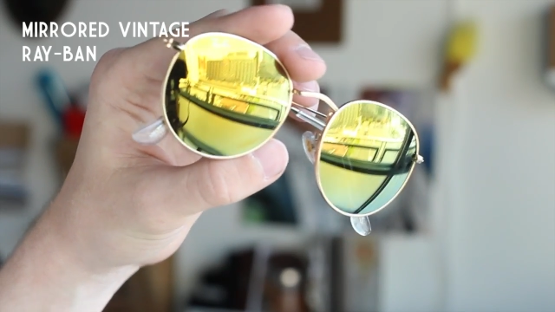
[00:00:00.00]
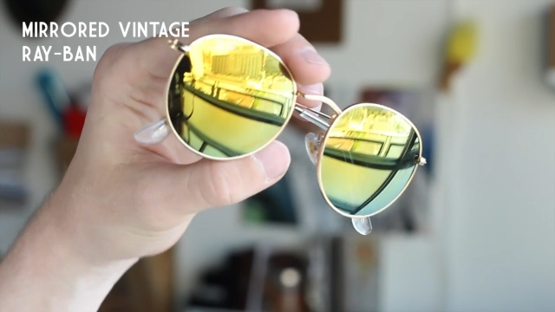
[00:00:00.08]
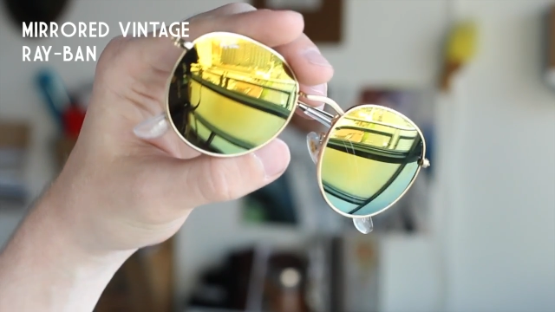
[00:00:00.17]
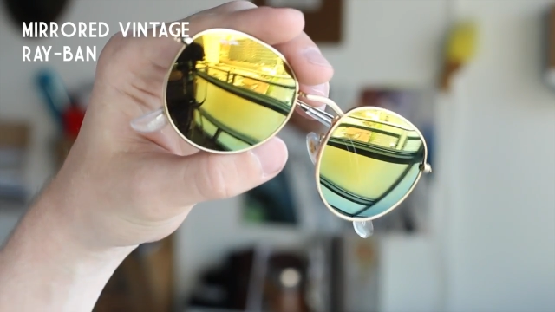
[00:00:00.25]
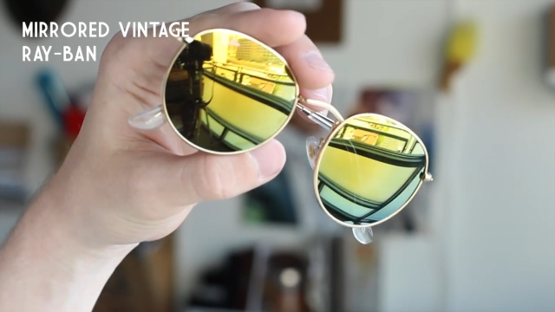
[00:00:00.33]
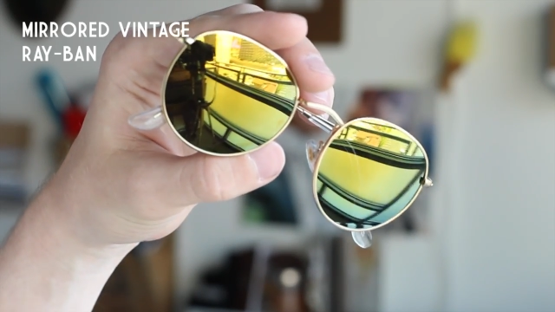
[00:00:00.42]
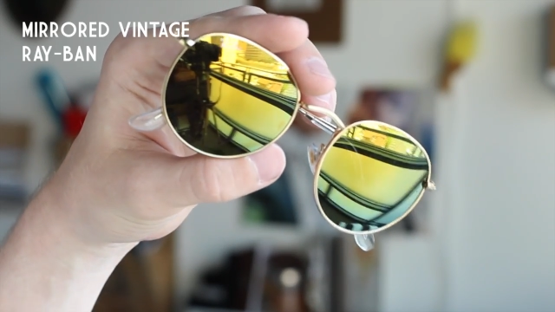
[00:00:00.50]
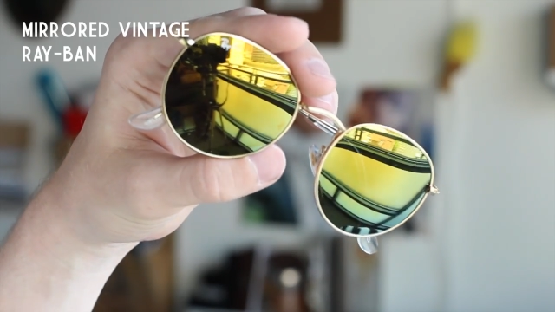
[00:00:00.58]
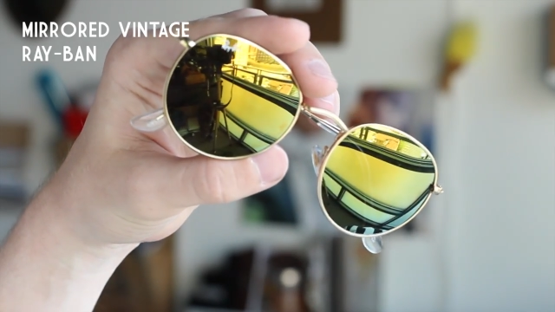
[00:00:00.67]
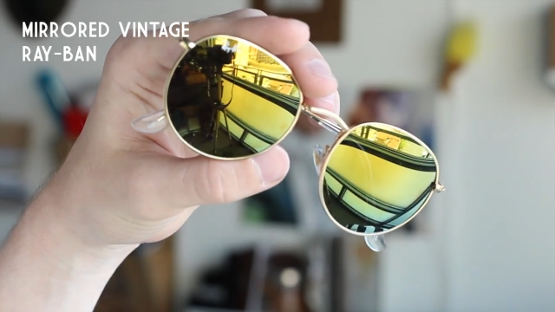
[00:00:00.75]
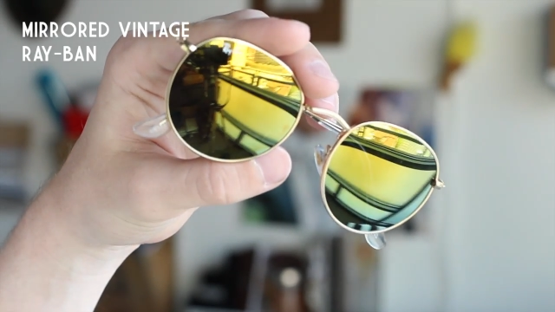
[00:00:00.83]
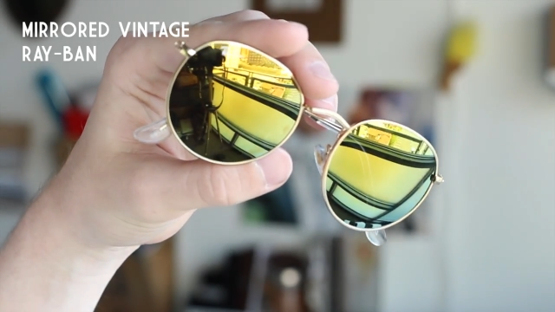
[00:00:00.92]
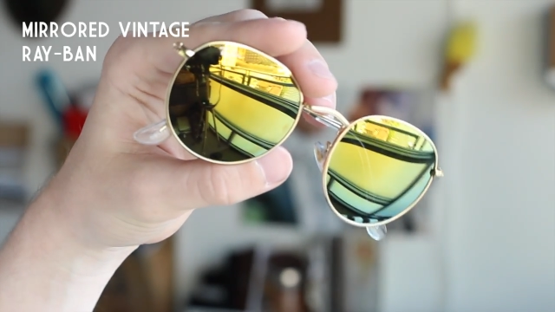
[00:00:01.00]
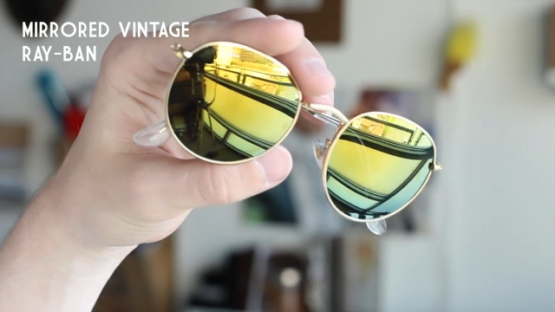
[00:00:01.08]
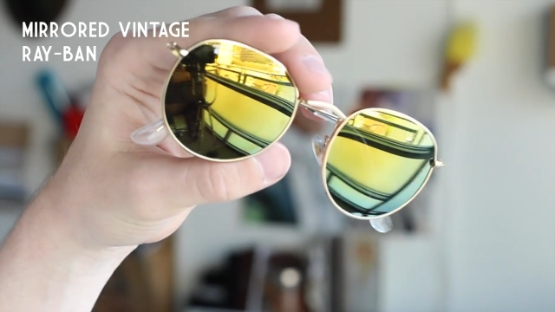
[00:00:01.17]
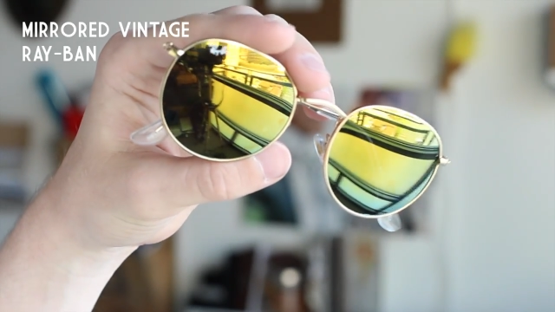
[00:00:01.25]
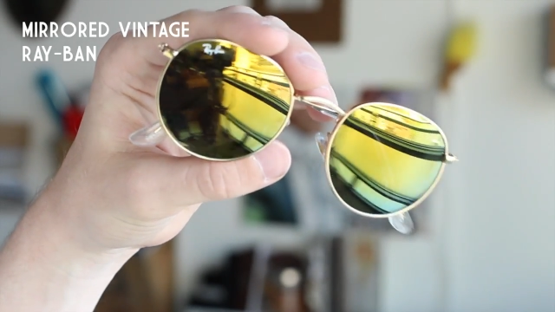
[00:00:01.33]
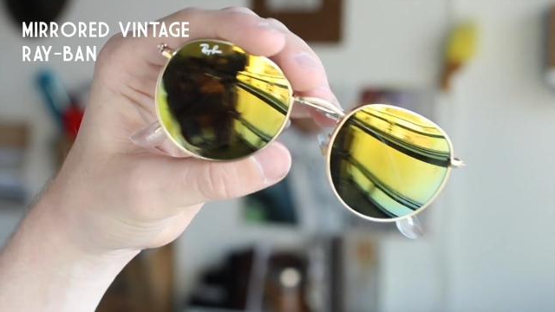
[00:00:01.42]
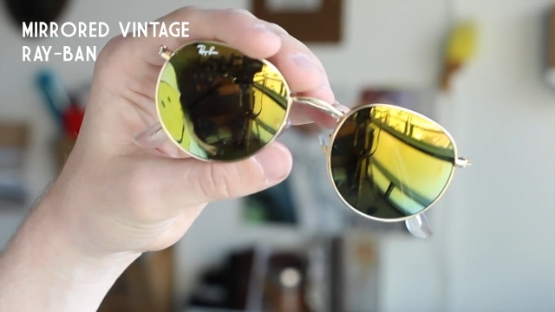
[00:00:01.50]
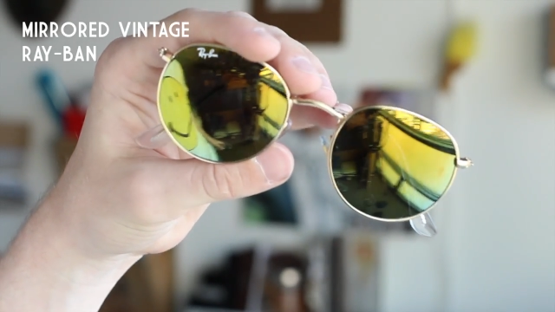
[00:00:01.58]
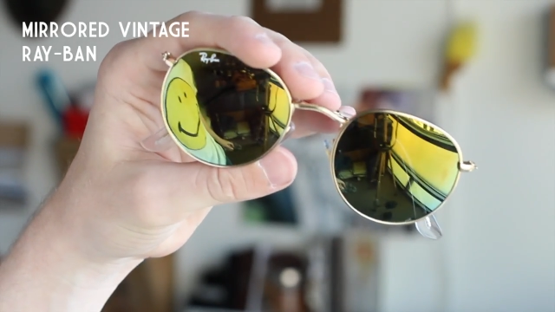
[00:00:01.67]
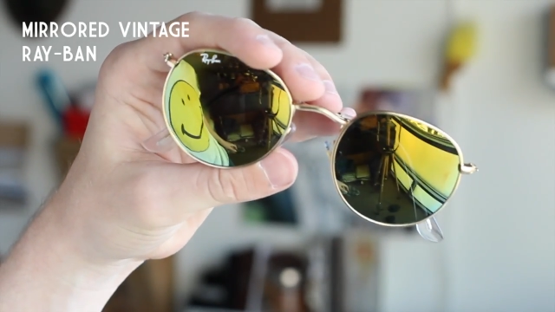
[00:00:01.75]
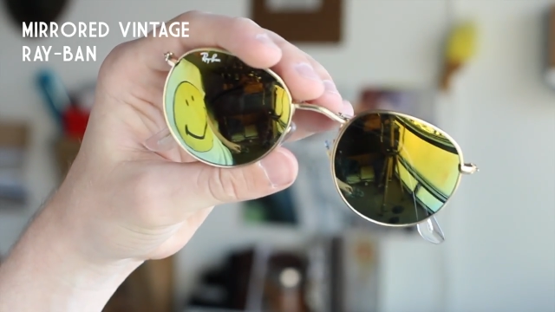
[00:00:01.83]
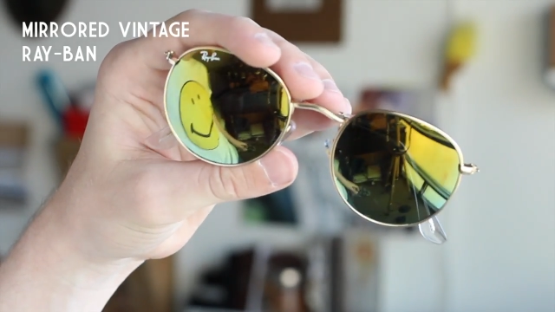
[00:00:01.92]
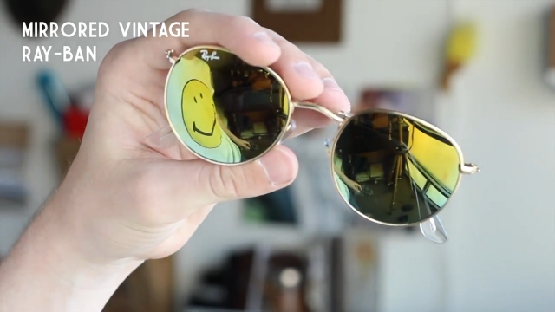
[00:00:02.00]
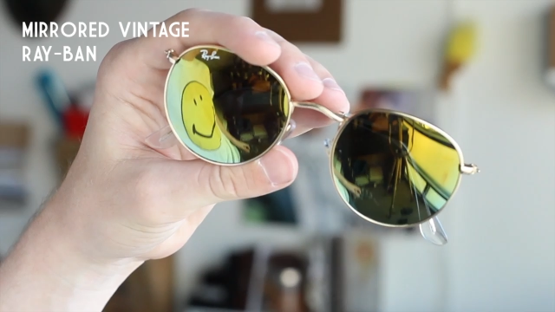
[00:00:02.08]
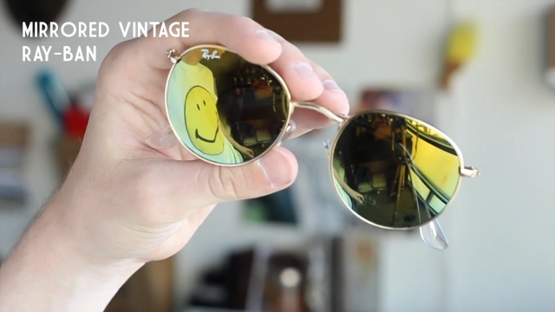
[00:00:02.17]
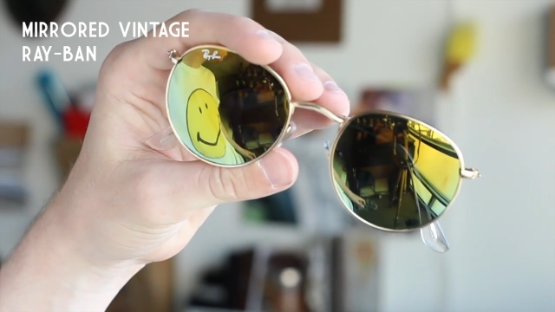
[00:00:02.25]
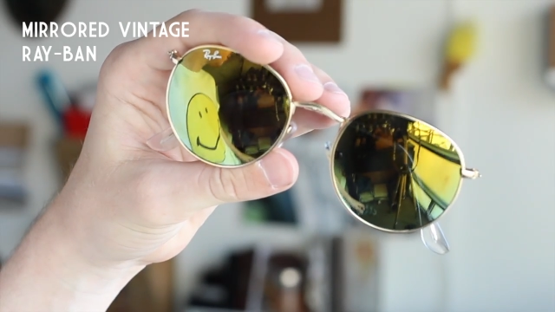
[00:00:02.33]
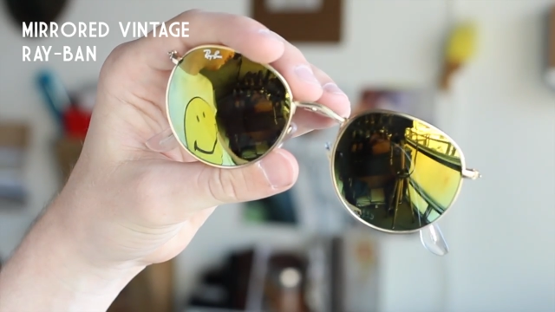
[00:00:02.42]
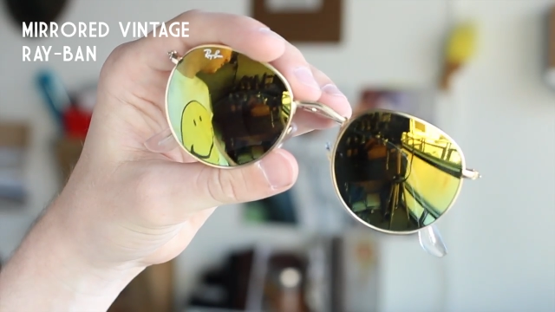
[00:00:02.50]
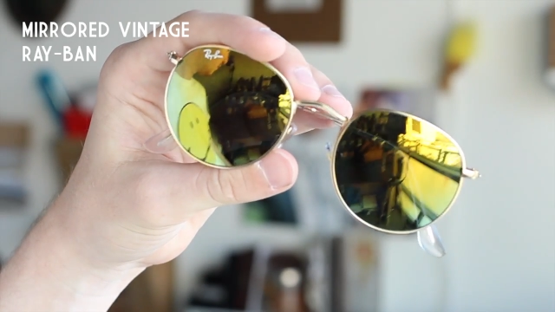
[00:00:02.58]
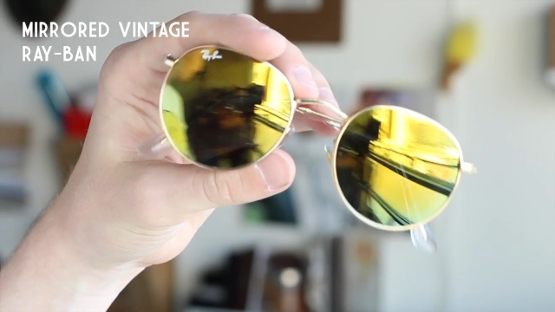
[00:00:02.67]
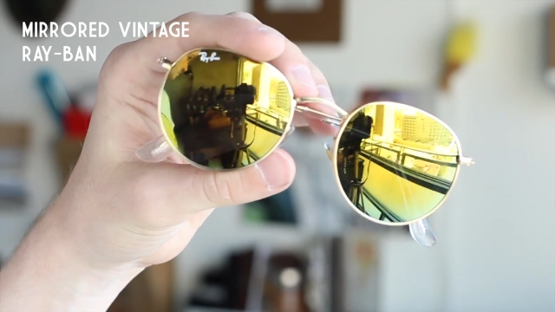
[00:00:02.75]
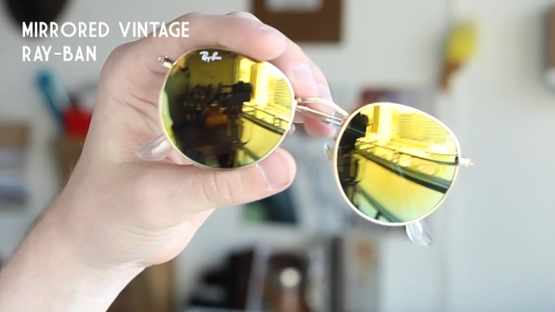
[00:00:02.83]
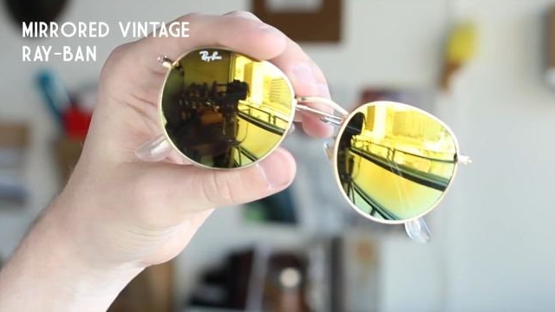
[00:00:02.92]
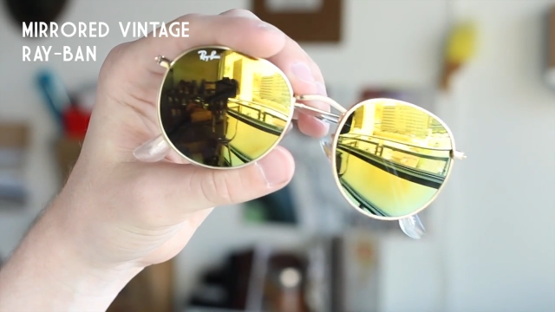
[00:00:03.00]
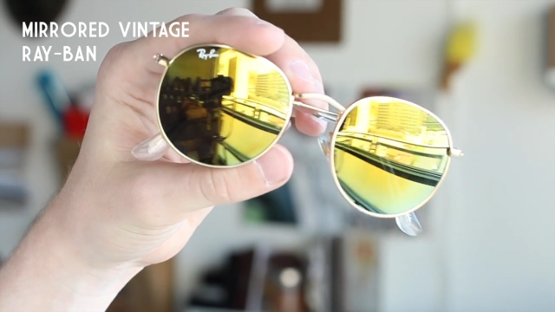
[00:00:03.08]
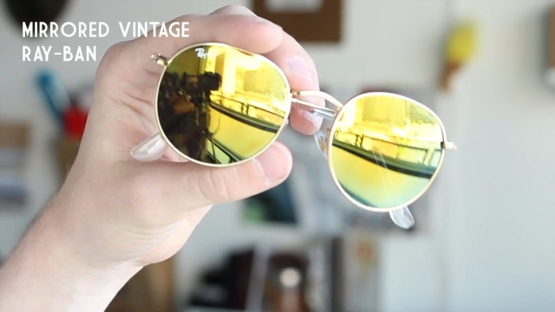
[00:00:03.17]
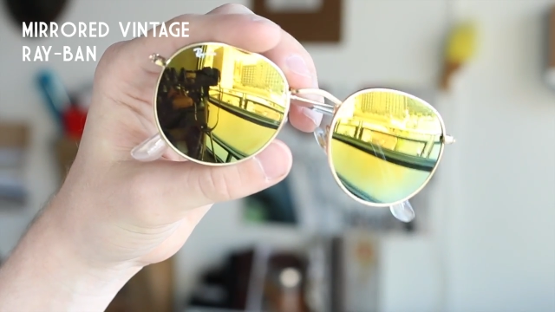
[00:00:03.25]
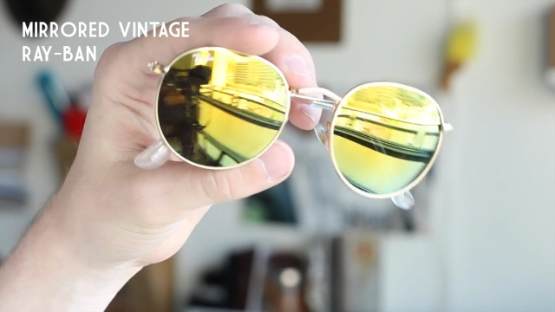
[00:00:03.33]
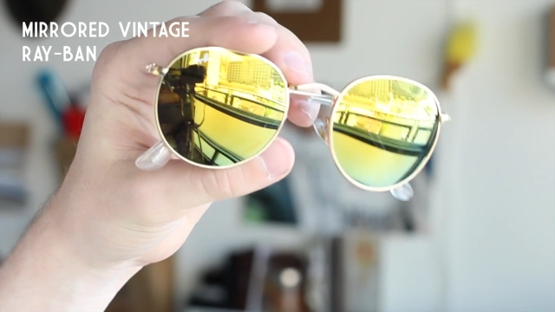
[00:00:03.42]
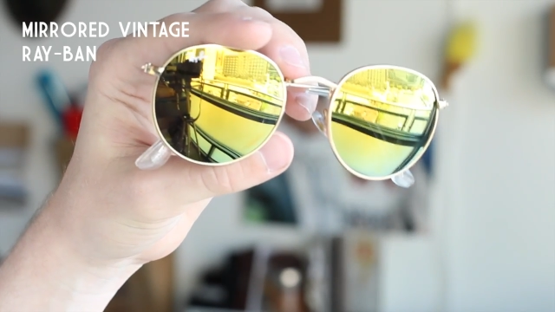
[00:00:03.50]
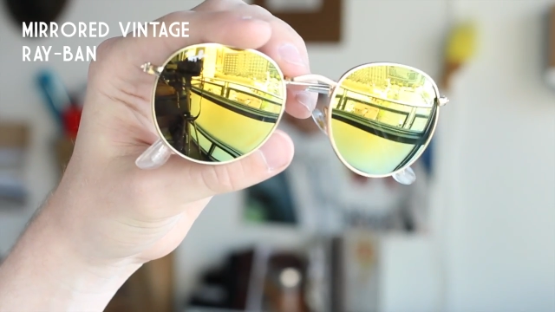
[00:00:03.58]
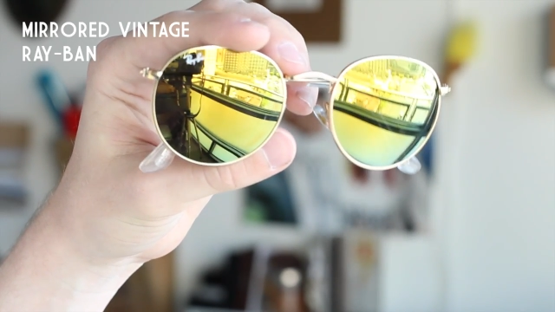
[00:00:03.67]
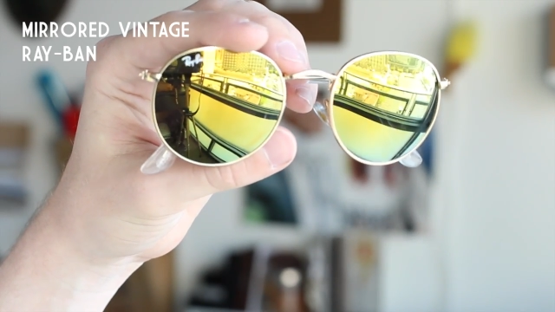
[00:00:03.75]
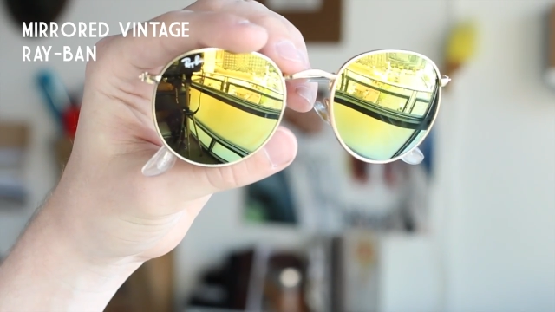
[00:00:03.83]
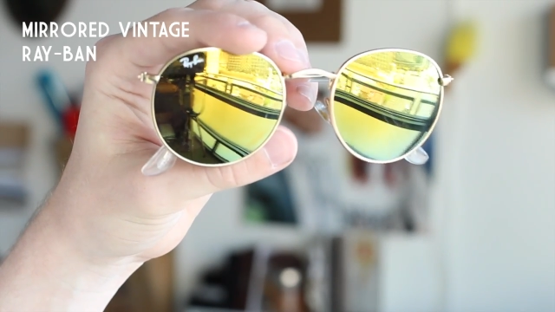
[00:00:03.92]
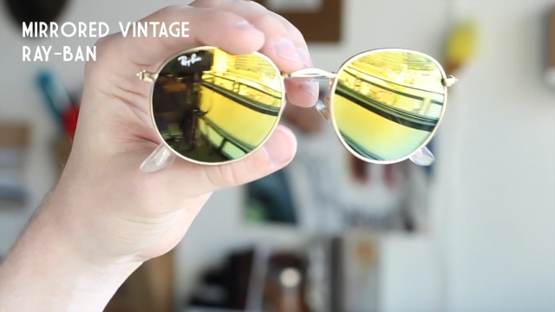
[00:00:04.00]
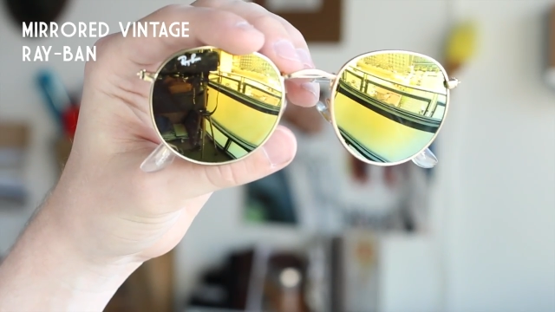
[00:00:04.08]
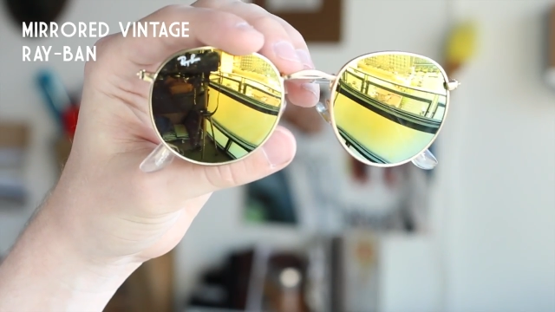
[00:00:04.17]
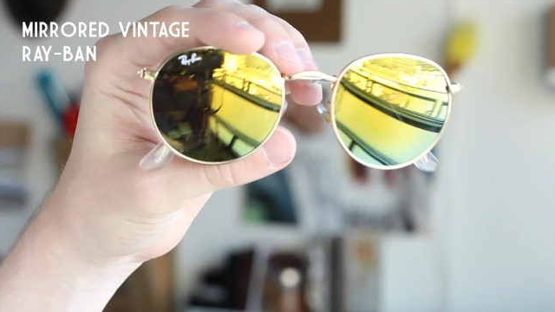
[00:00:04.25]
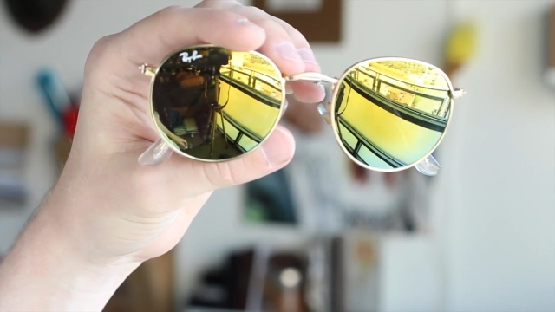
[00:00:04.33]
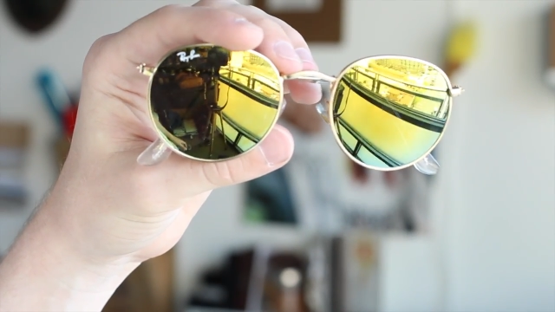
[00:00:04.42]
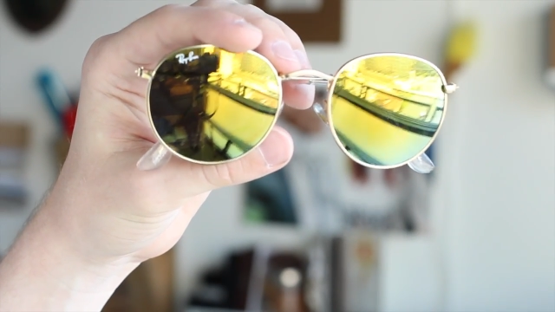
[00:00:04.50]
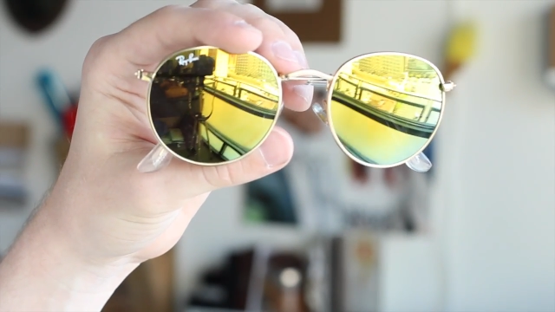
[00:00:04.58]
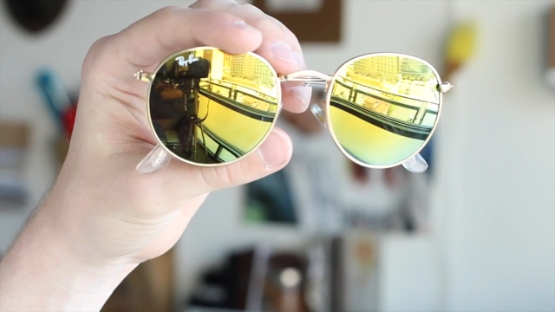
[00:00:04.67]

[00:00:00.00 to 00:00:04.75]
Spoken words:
No face is visible, so there are no lips to read.